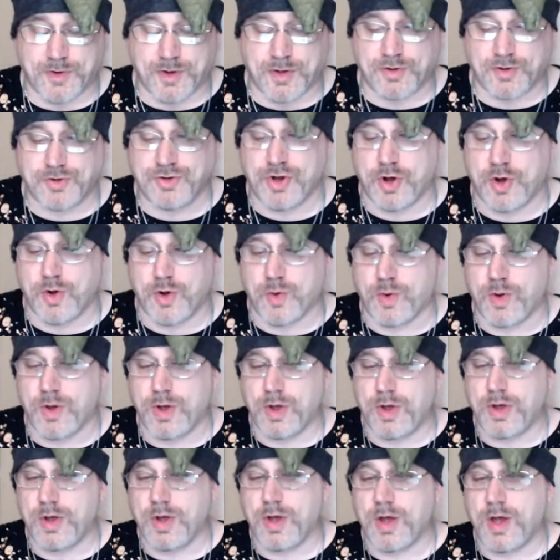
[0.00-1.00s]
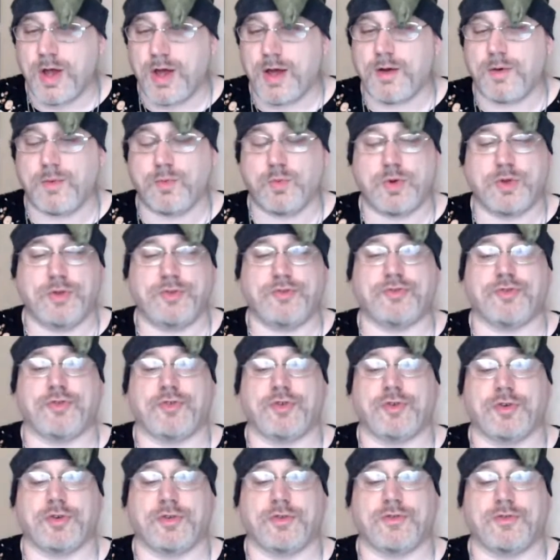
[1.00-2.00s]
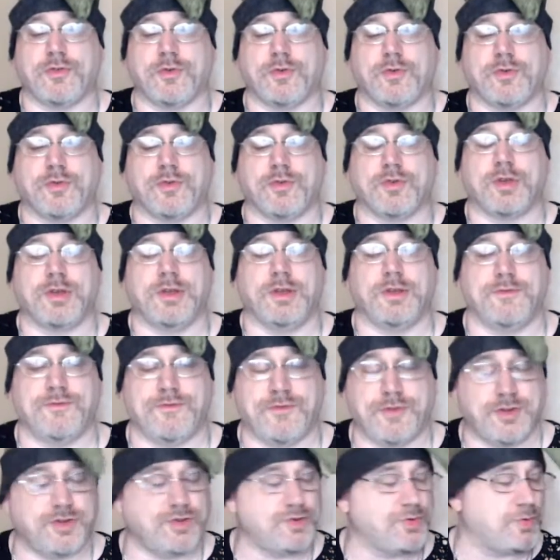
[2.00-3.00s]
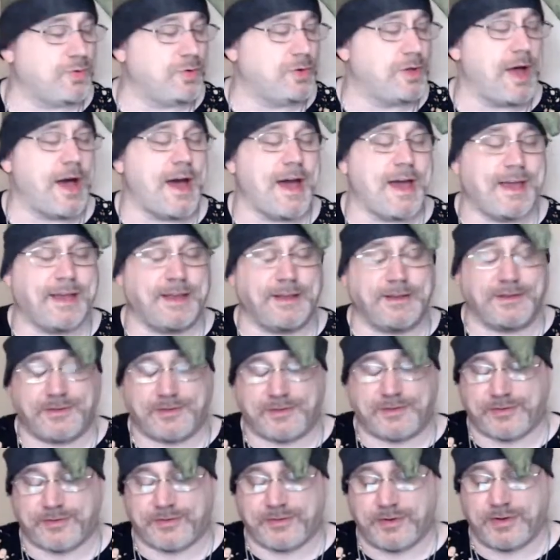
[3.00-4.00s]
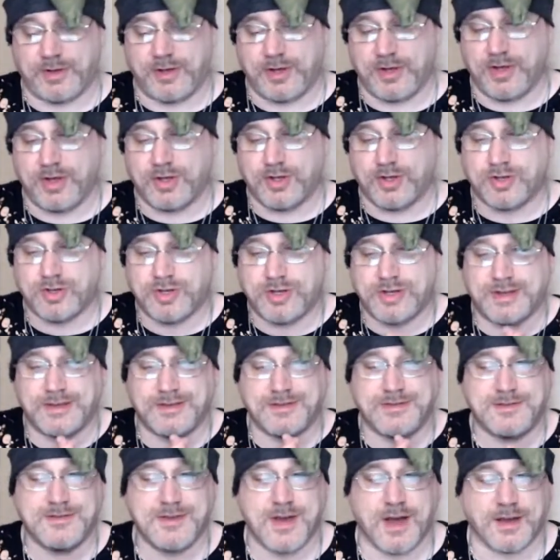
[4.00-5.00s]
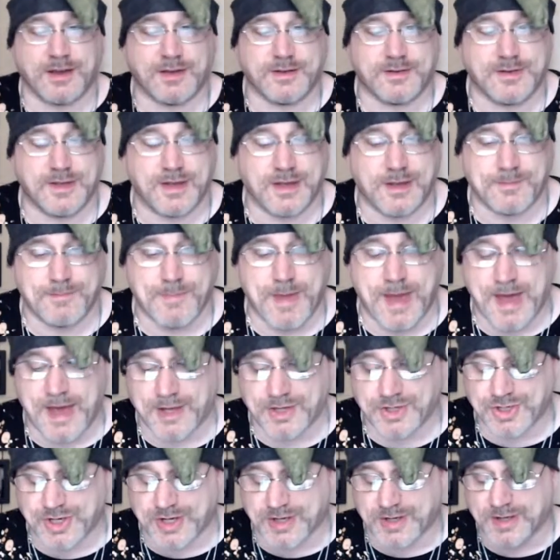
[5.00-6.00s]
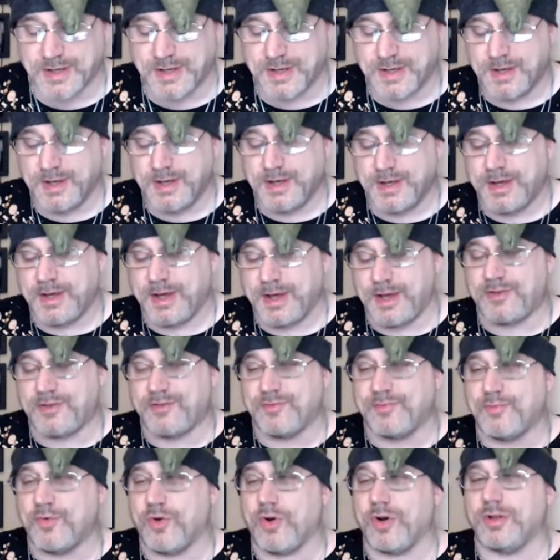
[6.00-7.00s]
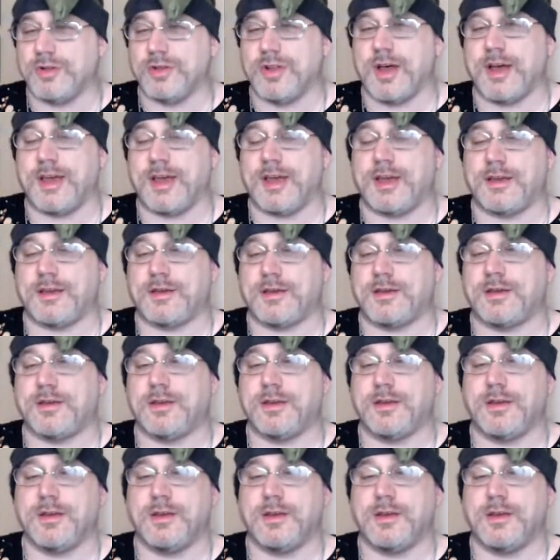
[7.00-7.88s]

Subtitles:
you know, how wizards in visualize conducting magic is more like